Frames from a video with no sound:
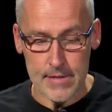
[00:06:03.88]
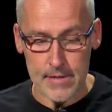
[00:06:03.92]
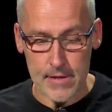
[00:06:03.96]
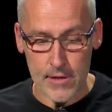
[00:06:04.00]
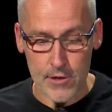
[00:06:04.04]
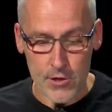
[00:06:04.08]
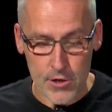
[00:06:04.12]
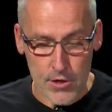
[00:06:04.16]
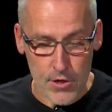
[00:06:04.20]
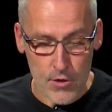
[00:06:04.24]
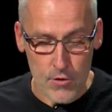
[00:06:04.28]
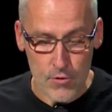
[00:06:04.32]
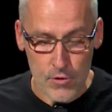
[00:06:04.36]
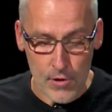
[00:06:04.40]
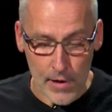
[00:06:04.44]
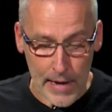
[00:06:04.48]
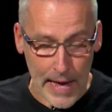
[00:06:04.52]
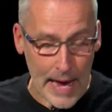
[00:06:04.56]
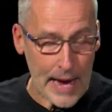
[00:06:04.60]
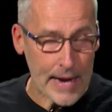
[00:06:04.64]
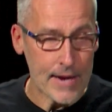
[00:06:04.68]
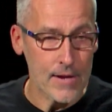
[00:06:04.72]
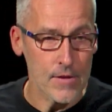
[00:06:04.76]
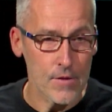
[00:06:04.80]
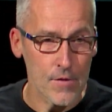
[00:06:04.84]
is a huge
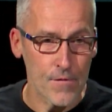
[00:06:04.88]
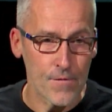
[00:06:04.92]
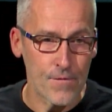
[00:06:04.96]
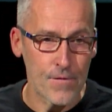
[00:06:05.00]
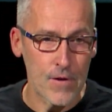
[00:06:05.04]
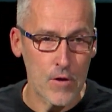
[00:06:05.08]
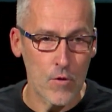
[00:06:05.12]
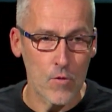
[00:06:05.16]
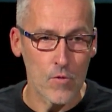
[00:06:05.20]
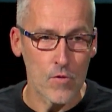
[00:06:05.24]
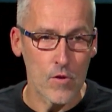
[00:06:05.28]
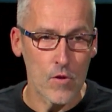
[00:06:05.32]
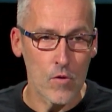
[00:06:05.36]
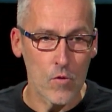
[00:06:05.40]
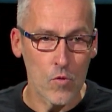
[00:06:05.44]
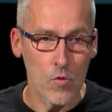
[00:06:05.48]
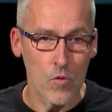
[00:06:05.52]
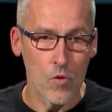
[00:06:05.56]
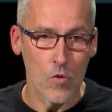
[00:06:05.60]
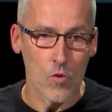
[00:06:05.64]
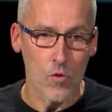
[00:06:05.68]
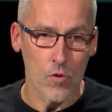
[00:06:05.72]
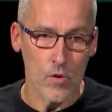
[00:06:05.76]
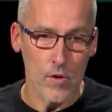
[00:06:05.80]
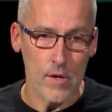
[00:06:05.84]
lack of the fear of the
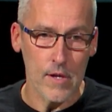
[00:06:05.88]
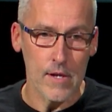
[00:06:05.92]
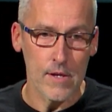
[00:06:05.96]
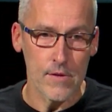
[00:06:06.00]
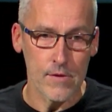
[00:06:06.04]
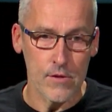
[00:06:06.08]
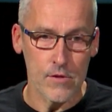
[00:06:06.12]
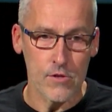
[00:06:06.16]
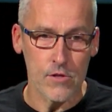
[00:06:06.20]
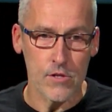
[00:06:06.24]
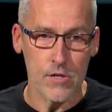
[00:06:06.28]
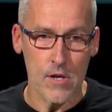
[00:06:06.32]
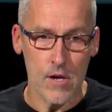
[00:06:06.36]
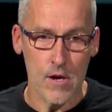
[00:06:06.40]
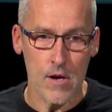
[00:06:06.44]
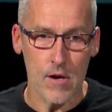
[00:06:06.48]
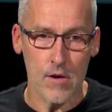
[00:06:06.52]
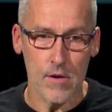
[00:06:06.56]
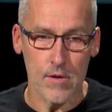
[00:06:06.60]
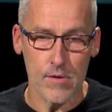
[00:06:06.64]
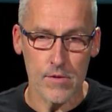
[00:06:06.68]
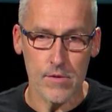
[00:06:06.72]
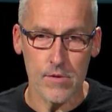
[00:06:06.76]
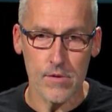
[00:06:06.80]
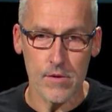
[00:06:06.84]
Lord in the
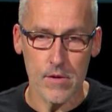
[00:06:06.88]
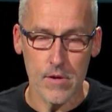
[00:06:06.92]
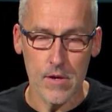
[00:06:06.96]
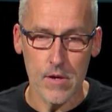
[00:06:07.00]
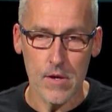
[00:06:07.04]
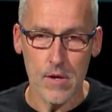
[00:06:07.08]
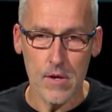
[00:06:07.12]
church.